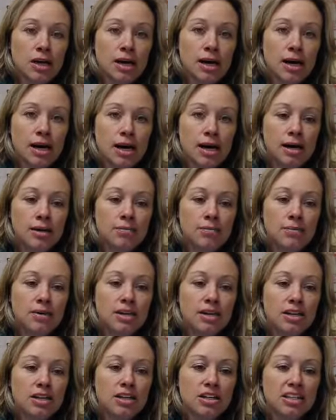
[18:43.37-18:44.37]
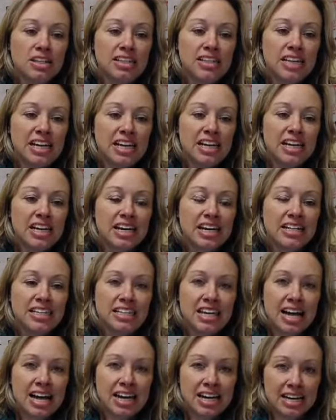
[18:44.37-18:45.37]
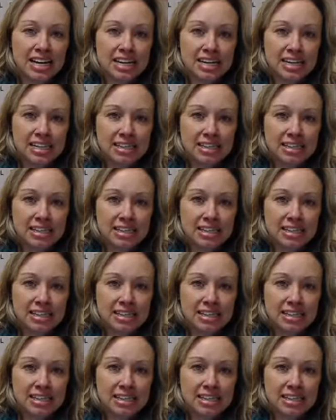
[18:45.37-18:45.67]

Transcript: Yin and Yang.